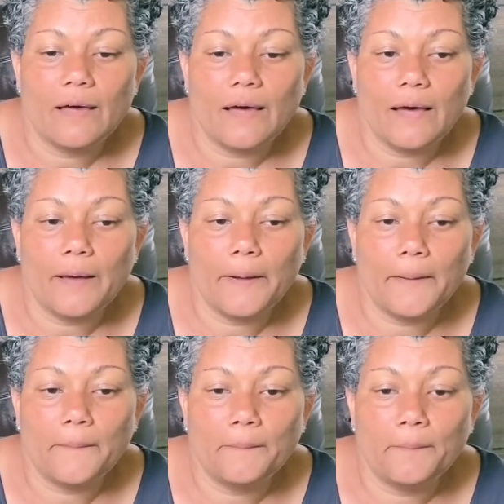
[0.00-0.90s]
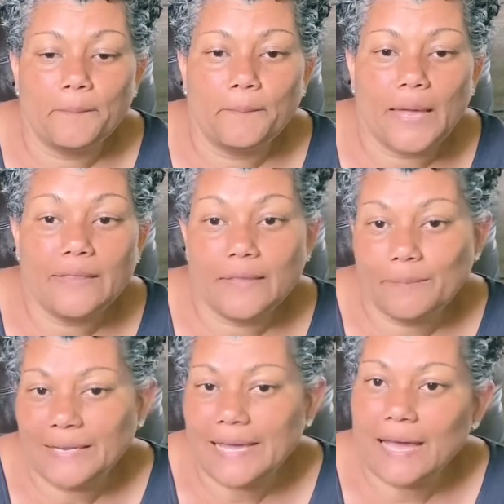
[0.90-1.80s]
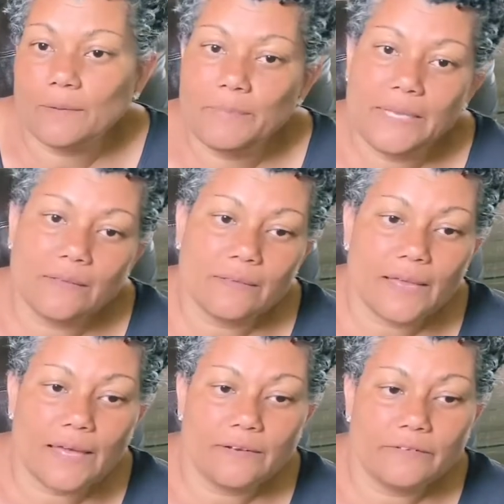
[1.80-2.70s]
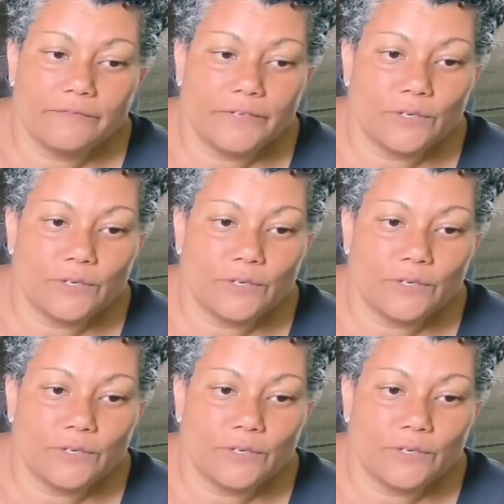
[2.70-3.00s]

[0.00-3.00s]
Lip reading: And then my dad being kind of,